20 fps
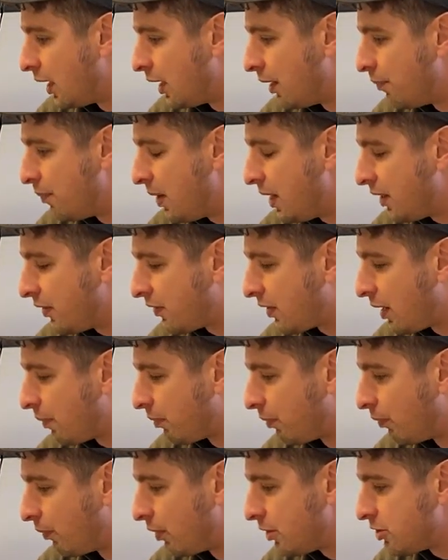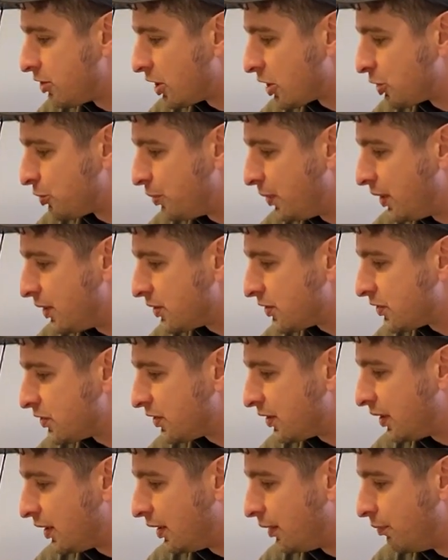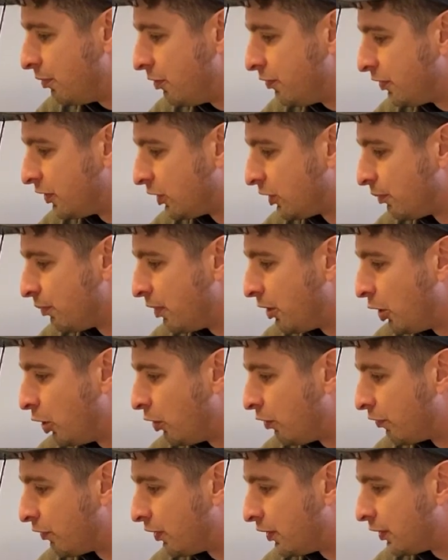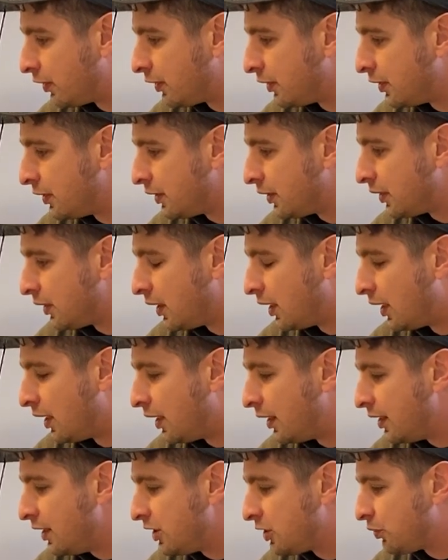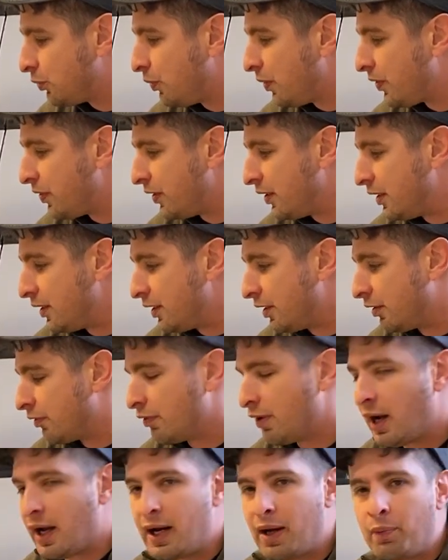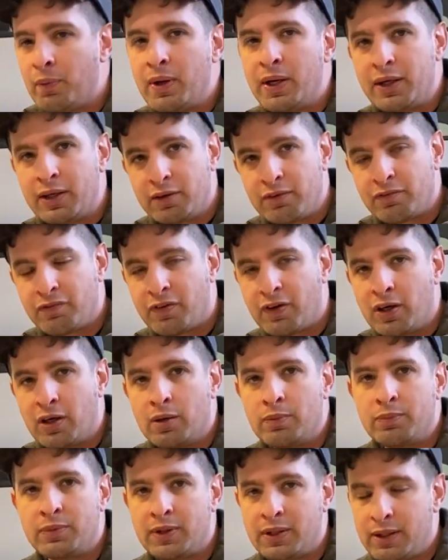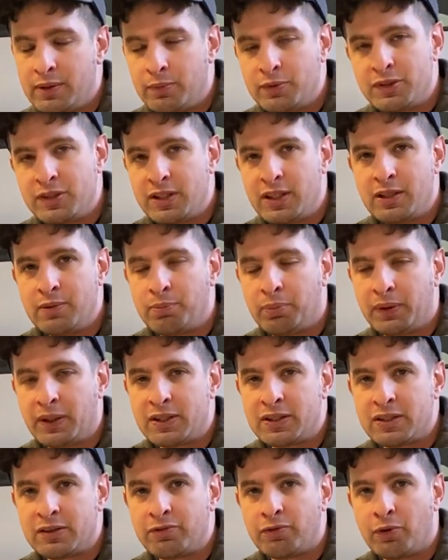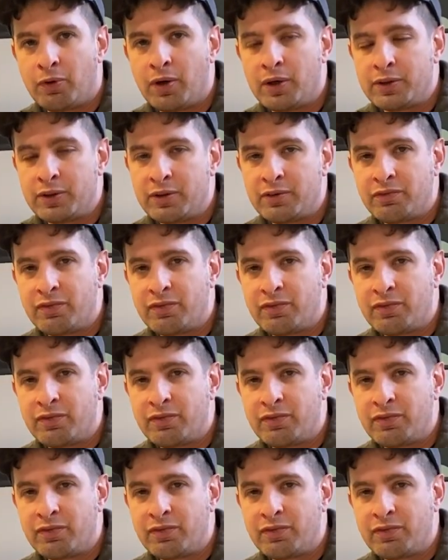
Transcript: made a couple more adjustments, moved it a little bit over. It's within here, right? And I went and confirmed, was hitting plates at 400 and